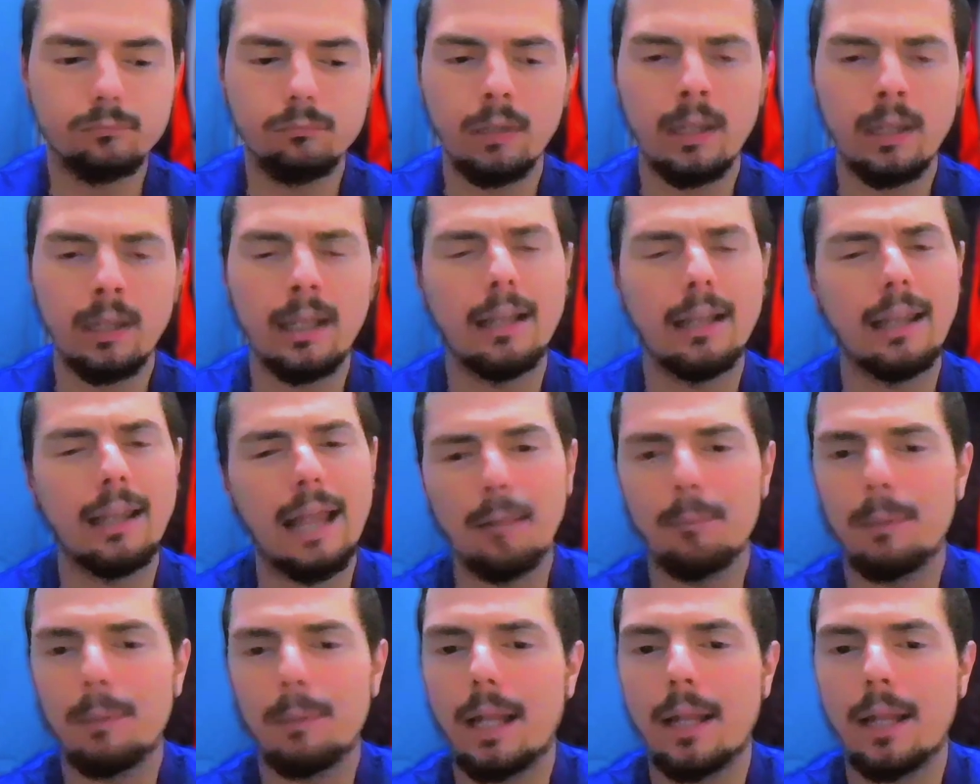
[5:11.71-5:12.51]
And then
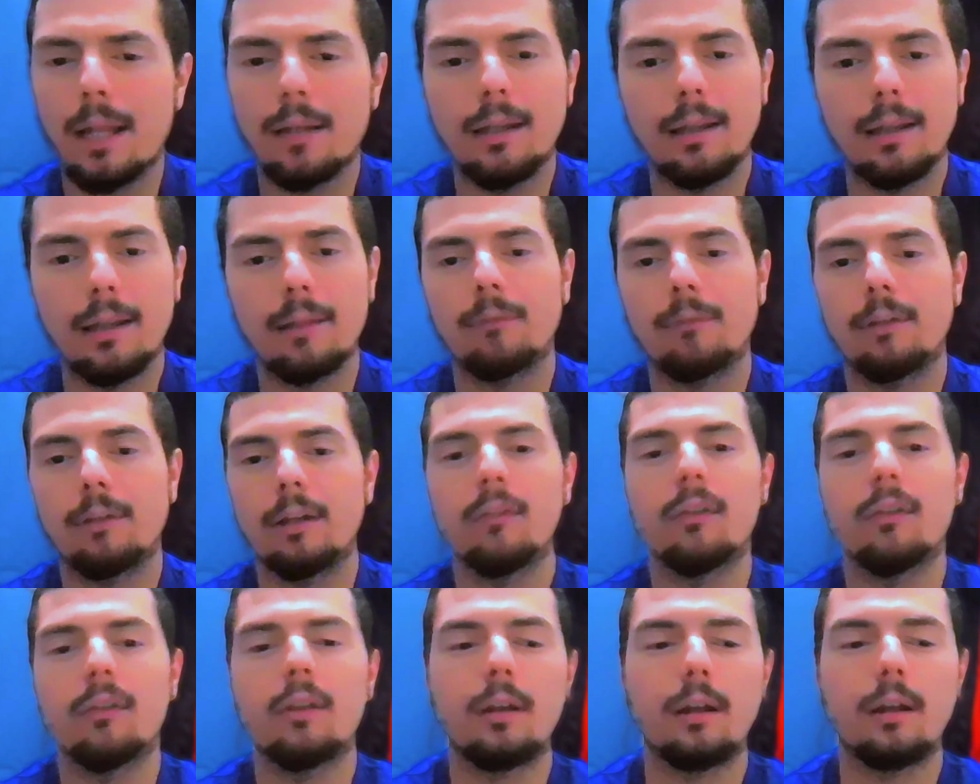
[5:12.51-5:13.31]
last but not least, if
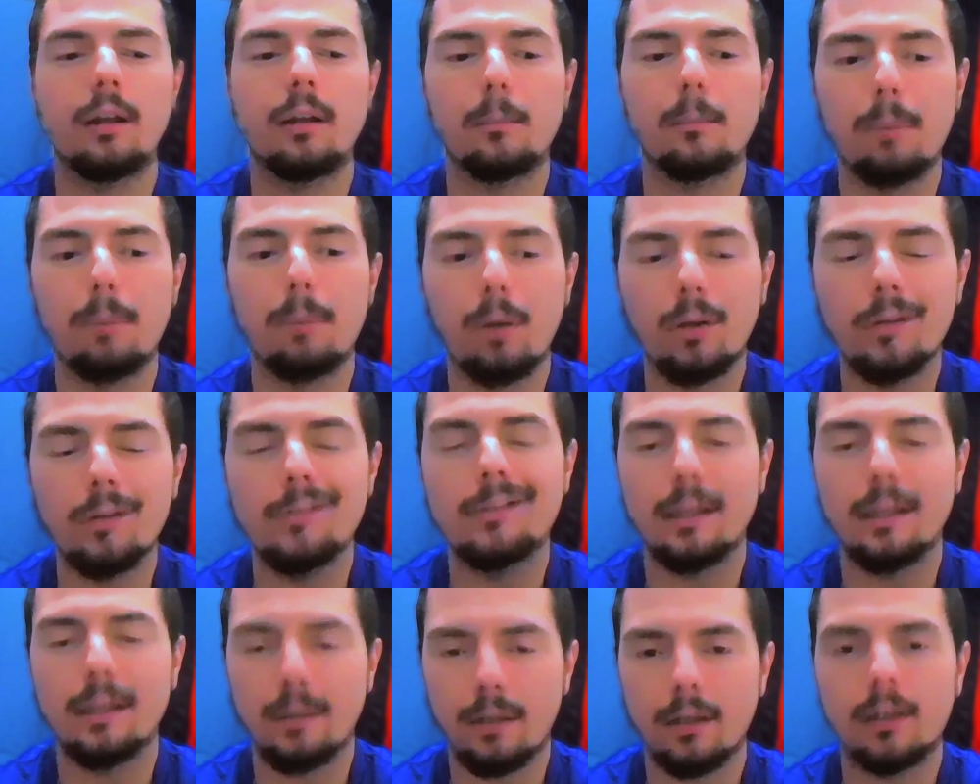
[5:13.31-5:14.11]
there's a punch
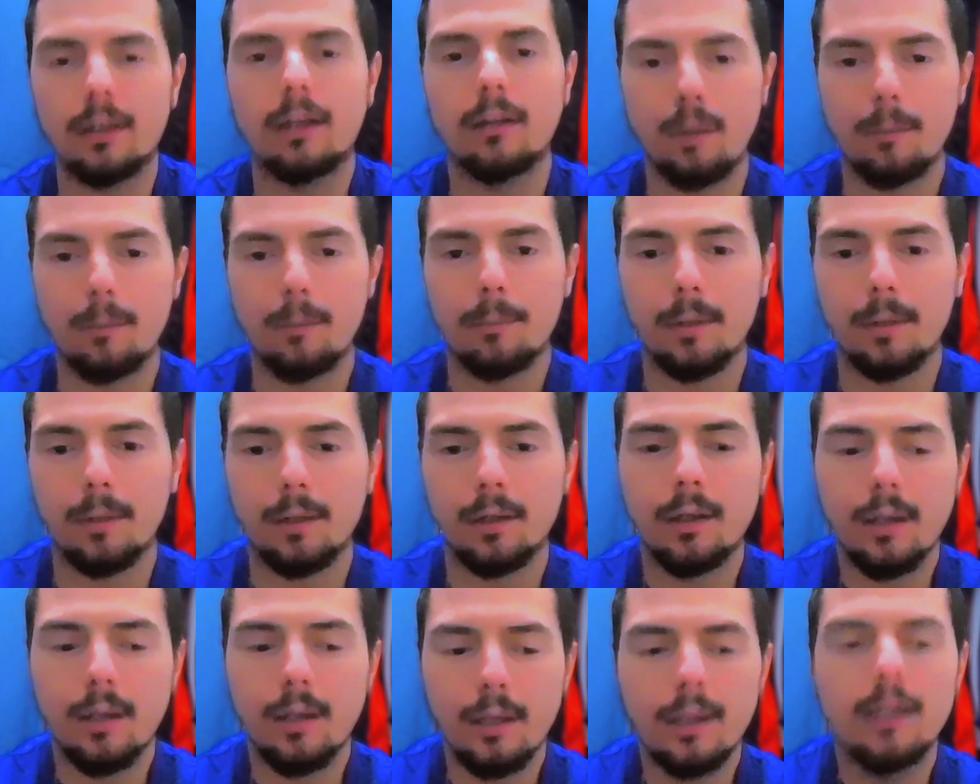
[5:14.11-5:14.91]
that's going to clip
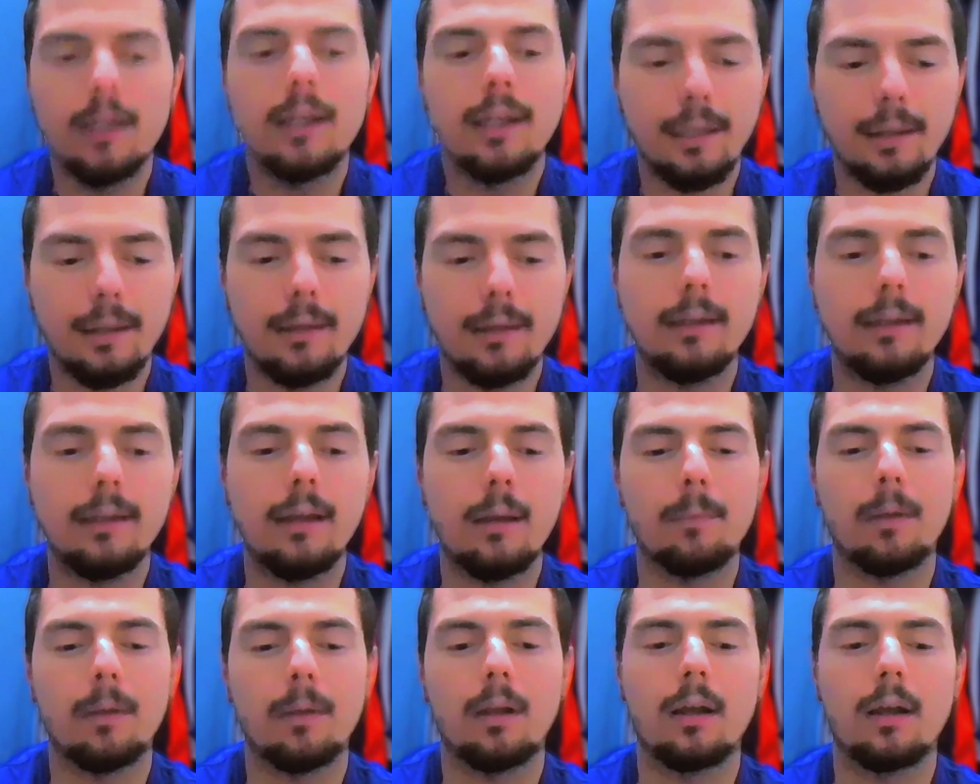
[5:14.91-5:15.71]
her, it's the
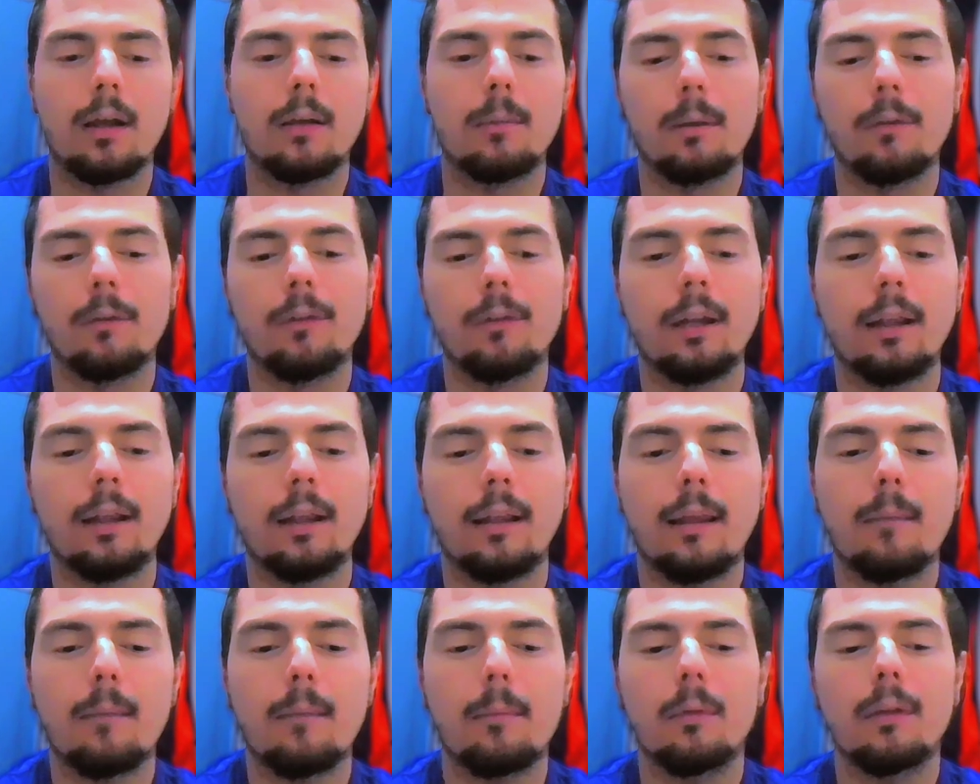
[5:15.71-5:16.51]
uppercut. A perfect
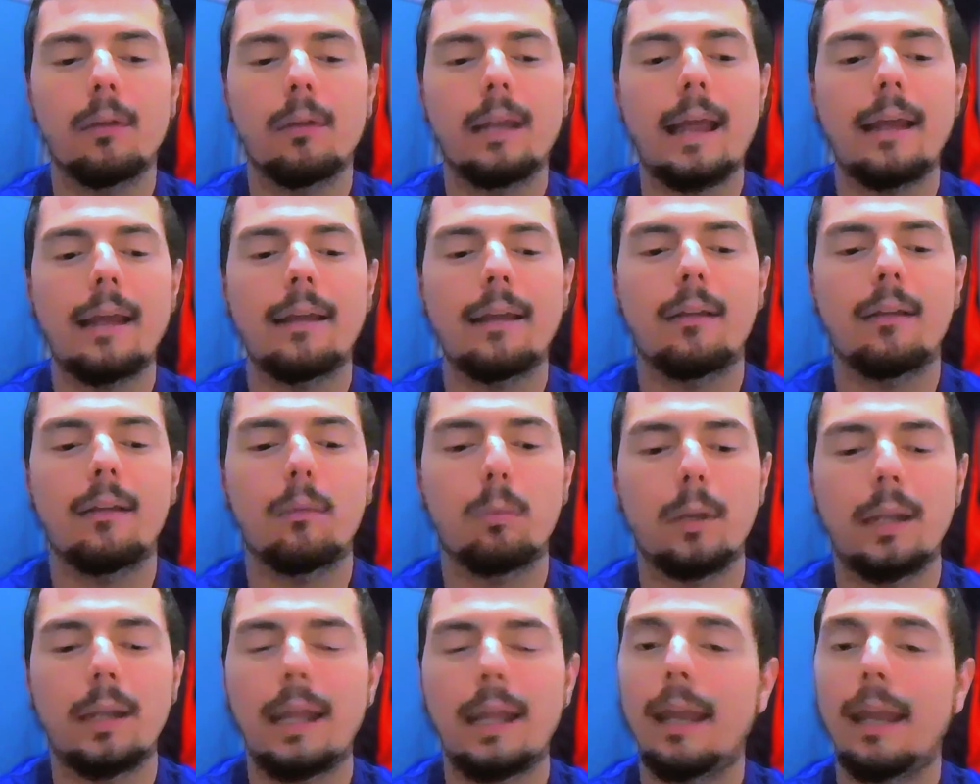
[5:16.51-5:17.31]
example of that is
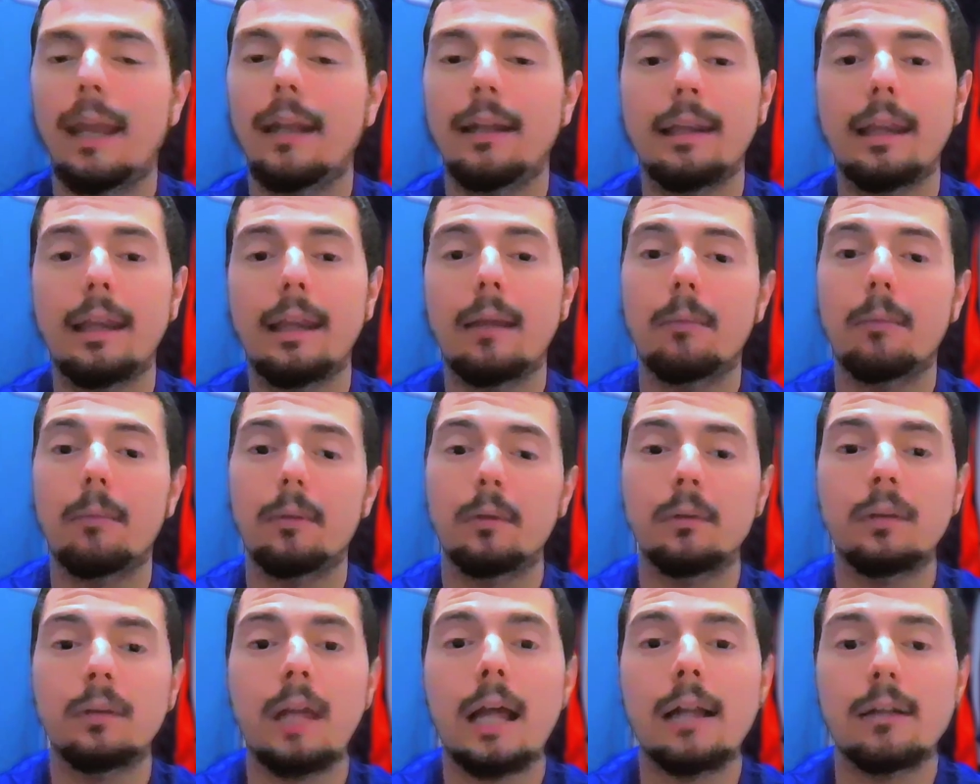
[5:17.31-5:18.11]
when Hannah
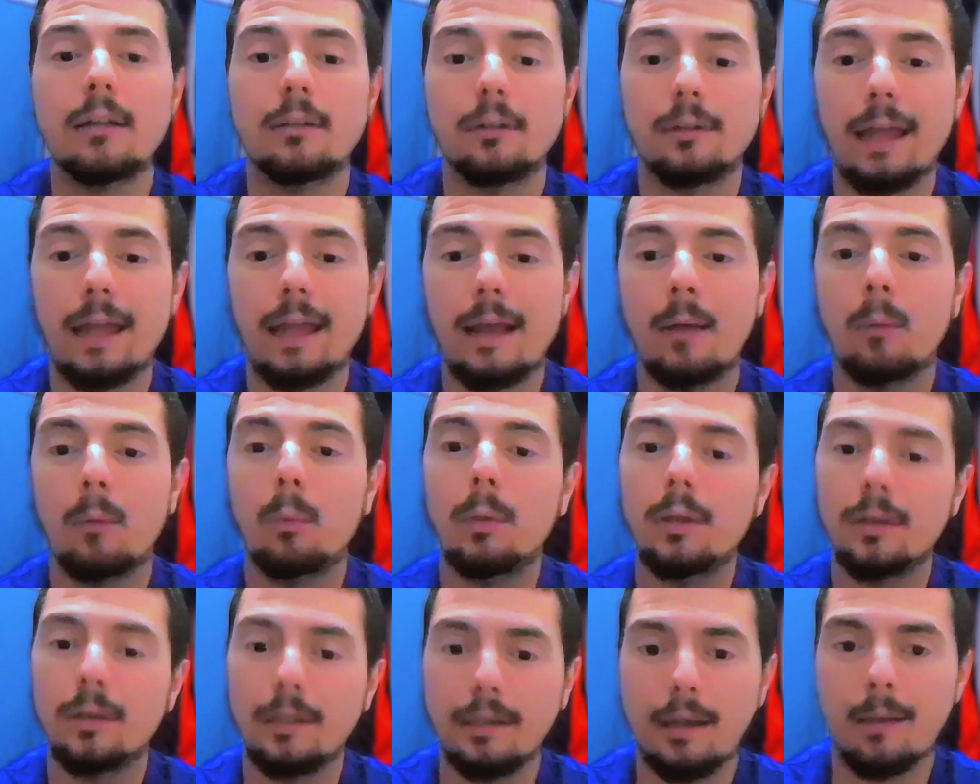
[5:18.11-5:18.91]
Gabriel knocked her down
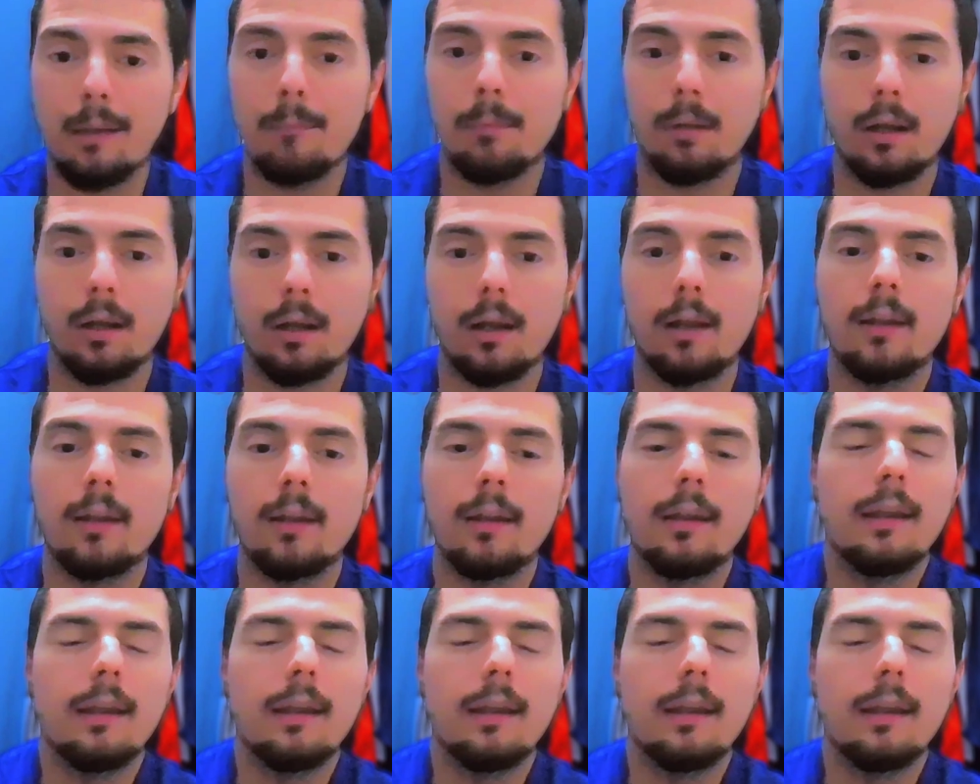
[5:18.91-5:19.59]
with the uppercut.